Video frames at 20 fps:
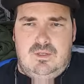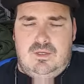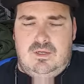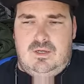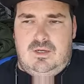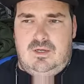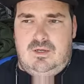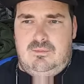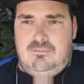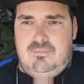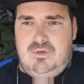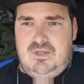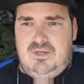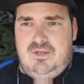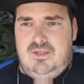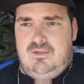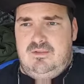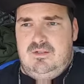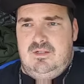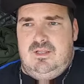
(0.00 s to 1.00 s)
But
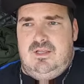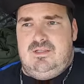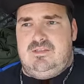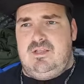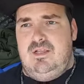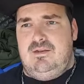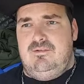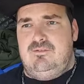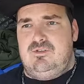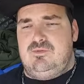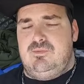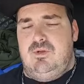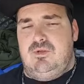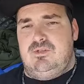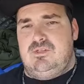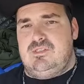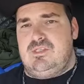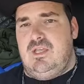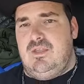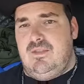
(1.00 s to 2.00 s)
nonetheless, I never
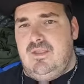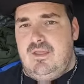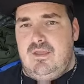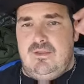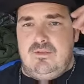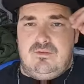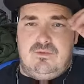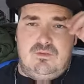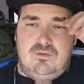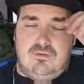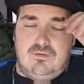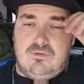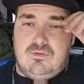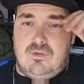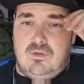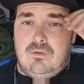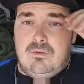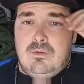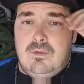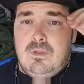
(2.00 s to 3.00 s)
smoked inside the house either,
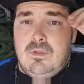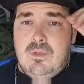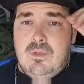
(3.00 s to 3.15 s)
so.